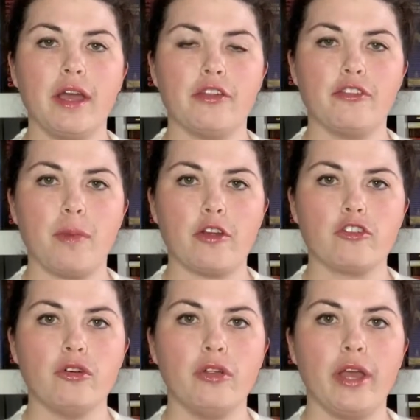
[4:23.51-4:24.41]
and
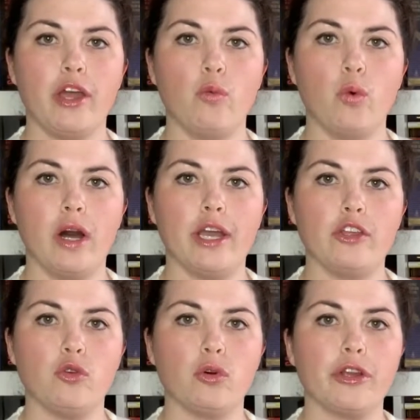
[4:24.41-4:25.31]
special and
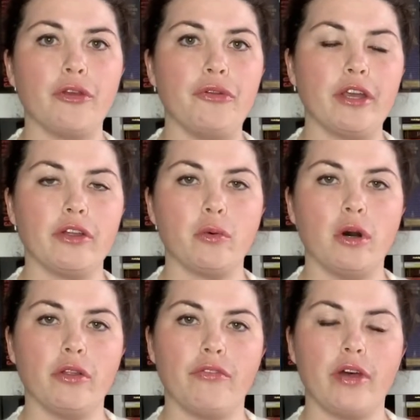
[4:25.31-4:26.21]
why you're uniquely
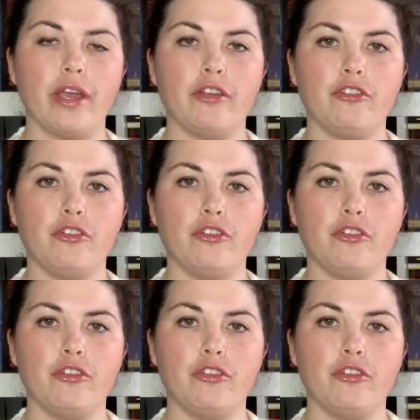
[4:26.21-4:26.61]
qualified